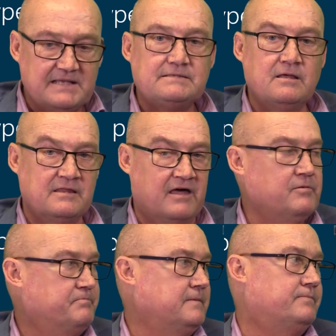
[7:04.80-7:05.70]
that's another
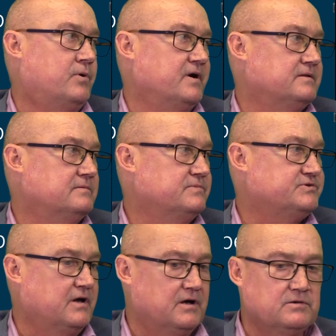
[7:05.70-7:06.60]
big point.
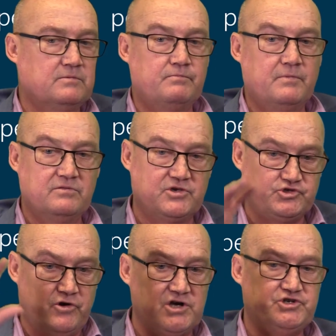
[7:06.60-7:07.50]
So the
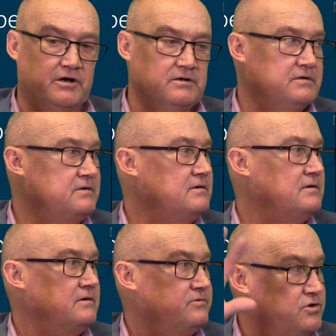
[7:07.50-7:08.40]
structure,
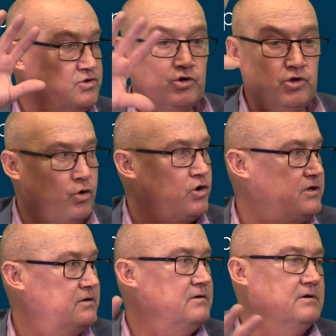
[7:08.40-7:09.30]
the new look,
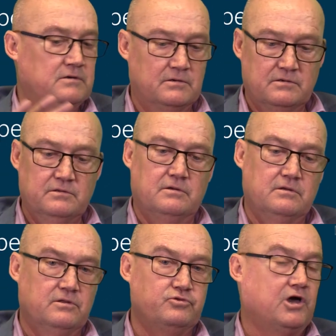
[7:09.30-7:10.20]

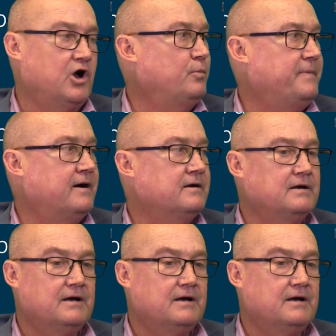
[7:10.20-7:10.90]
the helper,